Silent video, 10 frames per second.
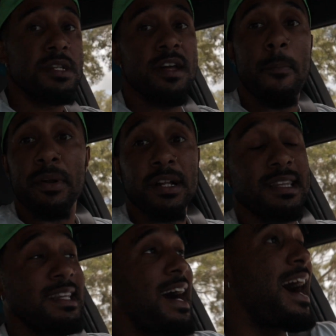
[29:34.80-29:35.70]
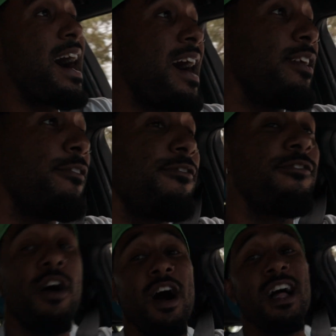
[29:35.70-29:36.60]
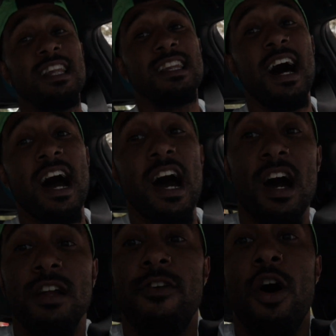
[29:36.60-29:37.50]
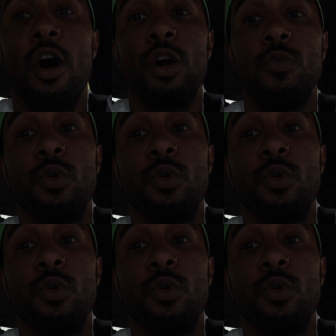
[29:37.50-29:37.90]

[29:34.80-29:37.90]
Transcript: in there. Put a lot of hard